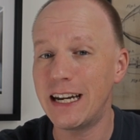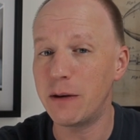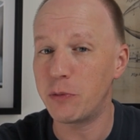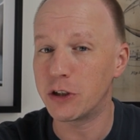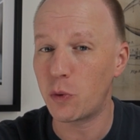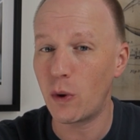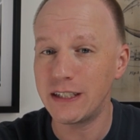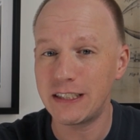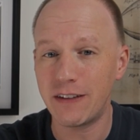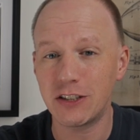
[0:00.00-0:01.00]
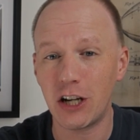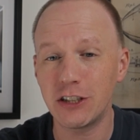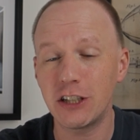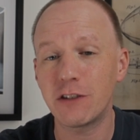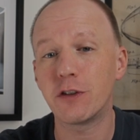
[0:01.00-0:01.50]
ended up with 27
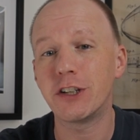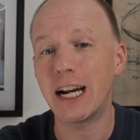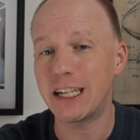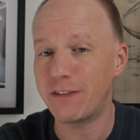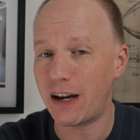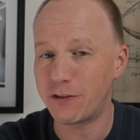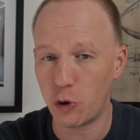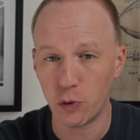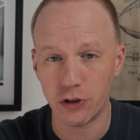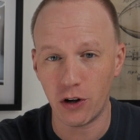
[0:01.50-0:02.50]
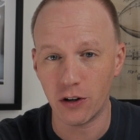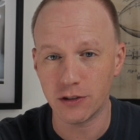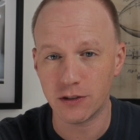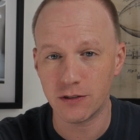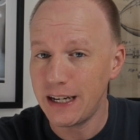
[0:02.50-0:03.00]
touches for 95 total
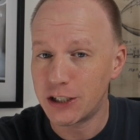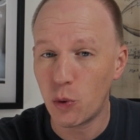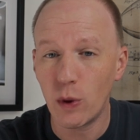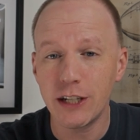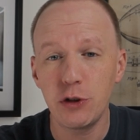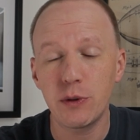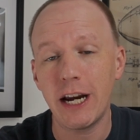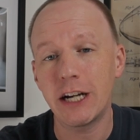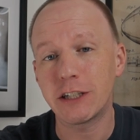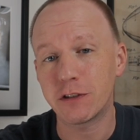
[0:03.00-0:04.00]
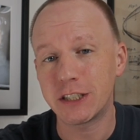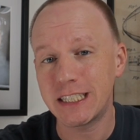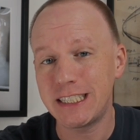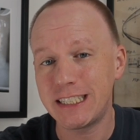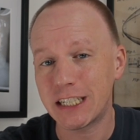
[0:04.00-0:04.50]
yards. He had 22 carries for
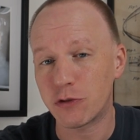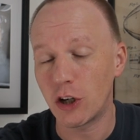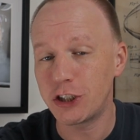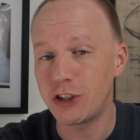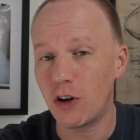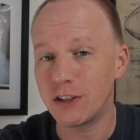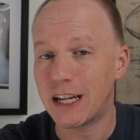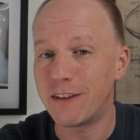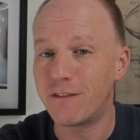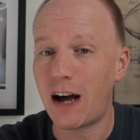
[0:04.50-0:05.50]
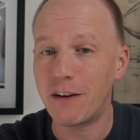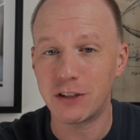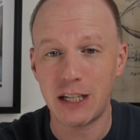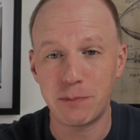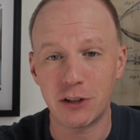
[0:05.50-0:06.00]
66 rushing yards and 5
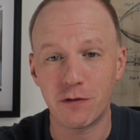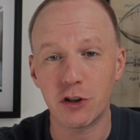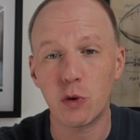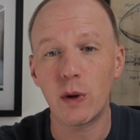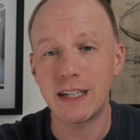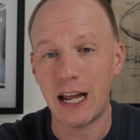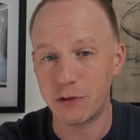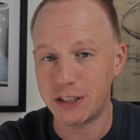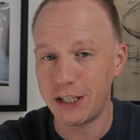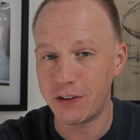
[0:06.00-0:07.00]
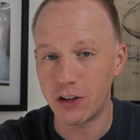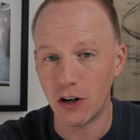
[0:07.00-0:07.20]
receptions for 29 receiving